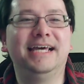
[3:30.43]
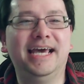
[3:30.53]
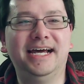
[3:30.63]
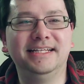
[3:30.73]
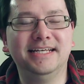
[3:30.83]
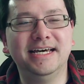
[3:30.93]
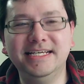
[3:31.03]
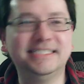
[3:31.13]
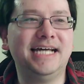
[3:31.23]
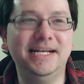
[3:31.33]
And uh,
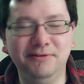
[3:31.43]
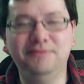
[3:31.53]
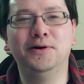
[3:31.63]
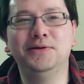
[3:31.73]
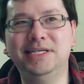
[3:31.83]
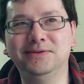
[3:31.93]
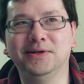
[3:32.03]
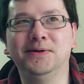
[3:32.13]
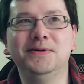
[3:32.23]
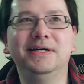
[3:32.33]
he's kind of a folk
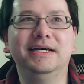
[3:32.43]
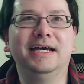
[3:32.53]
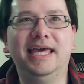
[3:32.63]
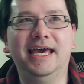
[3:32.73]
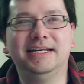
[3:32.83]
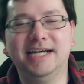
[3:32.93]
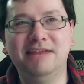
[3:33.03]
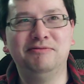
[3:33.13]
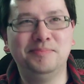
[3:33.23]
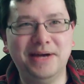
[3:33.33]
hero and kind
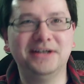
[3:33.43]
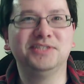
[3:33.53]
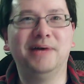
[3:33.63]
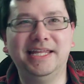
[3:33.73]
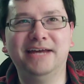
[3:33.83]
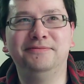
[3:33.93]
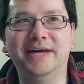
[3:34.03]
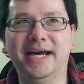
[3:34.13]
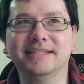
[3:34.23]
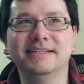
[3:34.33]
of embarrassed by that
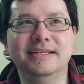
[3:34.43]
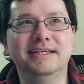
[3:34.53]
fact.